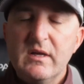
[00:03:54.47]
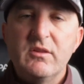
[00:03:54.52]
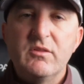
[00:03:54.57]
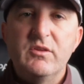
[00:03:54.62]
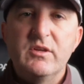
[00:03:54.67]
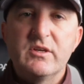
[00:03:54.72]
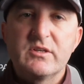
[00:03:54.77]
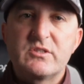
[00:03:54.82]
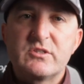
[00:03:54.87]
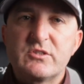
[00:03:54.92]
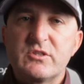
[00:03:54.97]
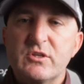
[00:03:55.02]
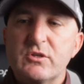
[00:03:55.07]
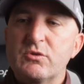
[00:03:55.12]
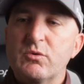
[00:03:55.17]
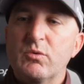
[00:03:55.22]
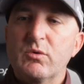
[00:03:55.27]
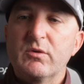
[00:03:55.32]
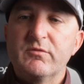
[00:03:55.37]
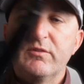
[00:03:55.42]
This is a
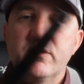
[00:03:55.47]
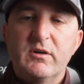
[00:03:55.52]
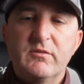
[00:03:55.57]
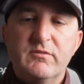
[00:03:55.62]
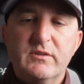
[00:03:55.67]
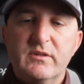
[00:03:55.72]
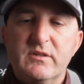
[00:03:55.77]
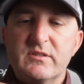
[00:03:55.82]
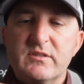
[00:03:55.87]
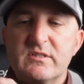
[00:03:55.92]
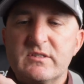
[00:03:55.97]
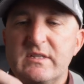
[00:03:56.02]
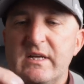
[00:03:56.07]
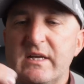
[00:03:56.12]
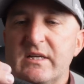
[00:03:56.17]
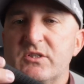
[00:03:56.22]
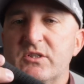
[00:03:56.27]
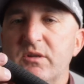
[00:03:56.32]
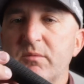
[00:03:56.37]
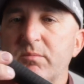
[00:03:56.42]
Tour Velvet. This is
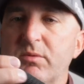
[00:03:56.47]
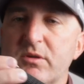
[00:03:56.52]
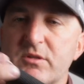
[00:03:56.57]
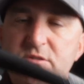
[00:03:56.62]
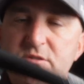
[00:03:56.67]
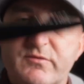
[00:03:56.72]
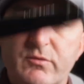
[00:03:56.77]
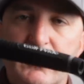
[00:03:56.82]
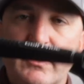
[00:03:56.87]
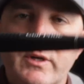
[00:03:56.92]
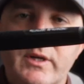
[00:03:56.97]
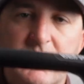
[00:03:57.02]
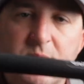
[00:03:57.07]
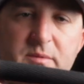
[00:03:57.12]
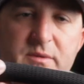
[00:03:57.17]
actually a +4 here,